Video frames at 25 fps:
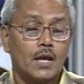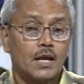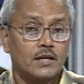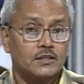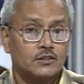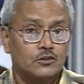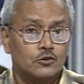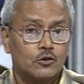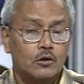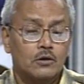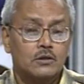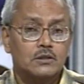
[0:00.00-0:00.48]

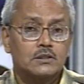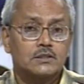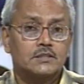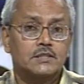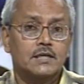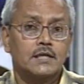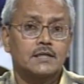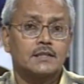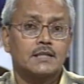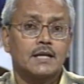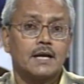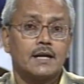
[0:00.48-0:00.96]
Aristotle
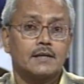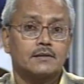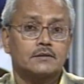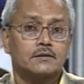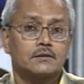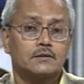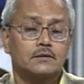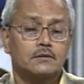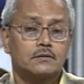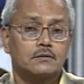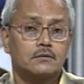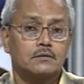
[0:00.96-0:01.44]
said that,
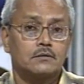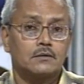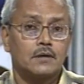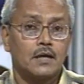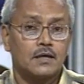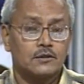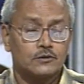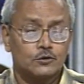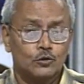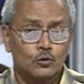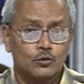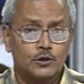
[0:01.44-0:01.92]

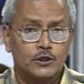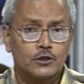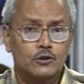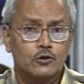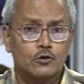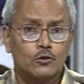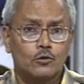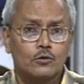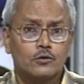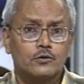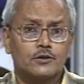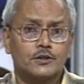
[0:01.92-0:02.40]
and so
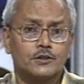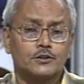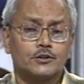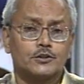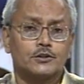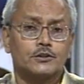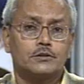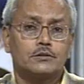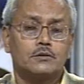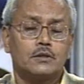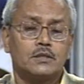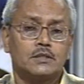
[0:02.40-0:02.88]
did
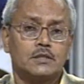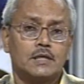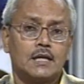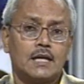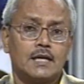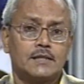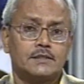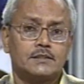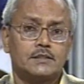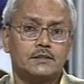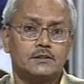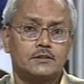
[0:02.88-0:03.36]
Coleridge in the
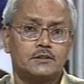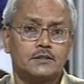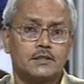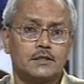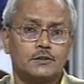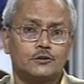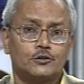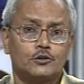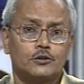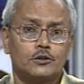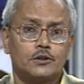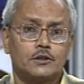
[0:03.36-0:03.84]
19th
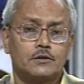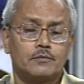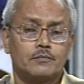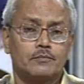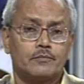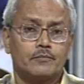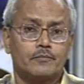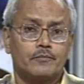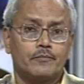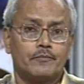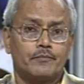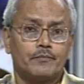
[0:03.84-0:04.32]
century.
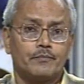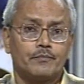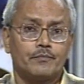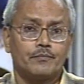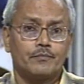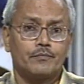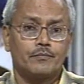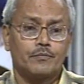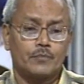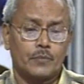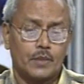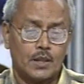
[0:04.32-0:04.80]

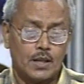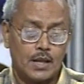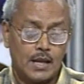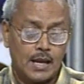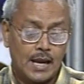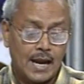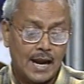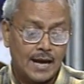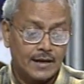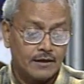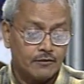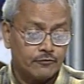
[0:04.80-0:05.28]

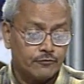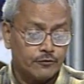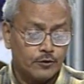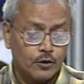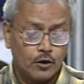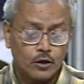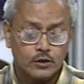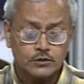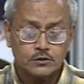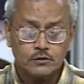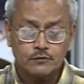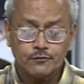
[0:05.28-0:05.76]
And a
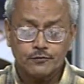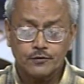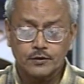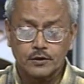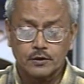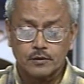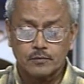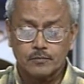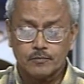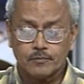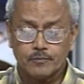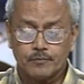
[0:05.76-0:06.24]

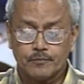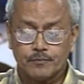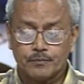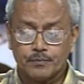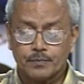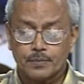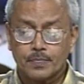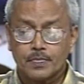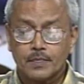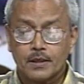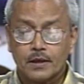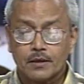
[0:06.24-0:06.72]
philosopher
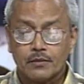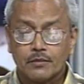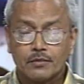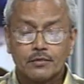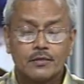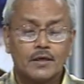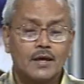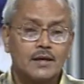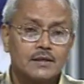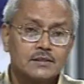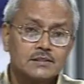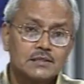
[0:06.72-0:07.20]

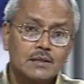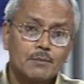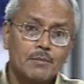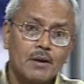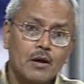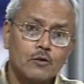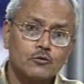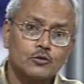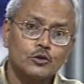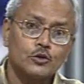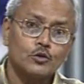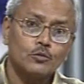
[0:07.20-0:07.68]
thinks
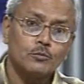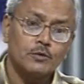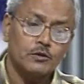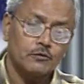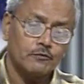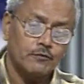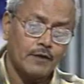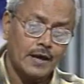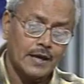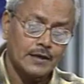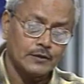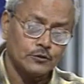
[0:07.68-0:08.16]
about
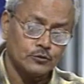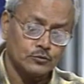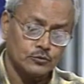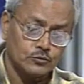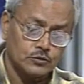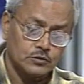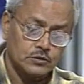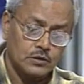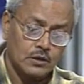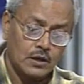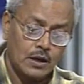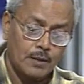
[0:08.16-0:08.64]
human
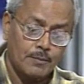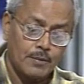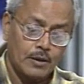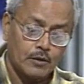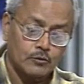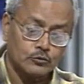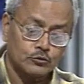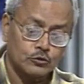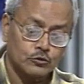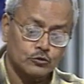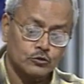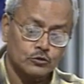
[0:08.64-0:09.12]
values,
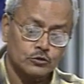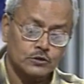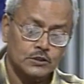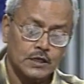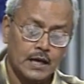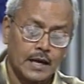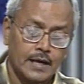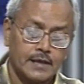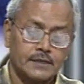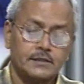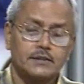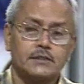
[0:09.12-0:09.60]
about the
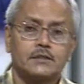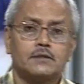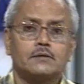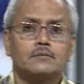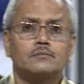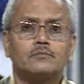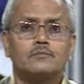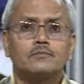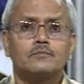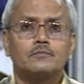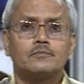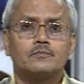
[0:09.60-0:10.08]
society